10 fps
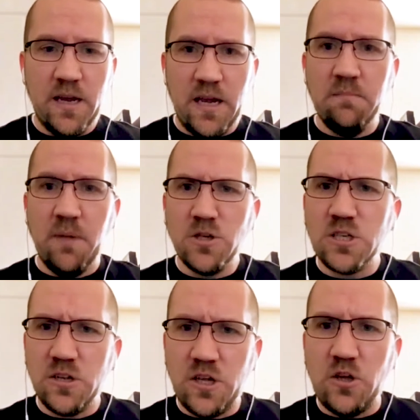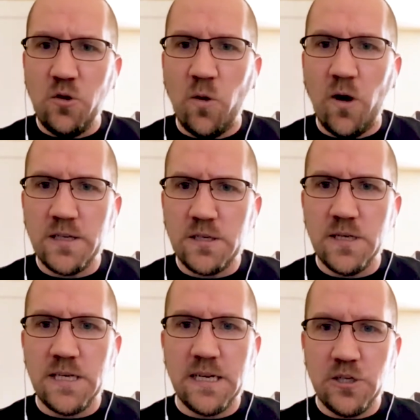emotionally, you want to
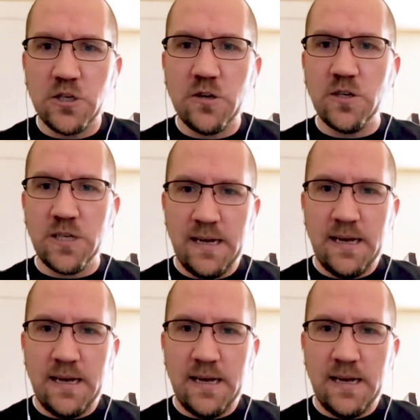attend church?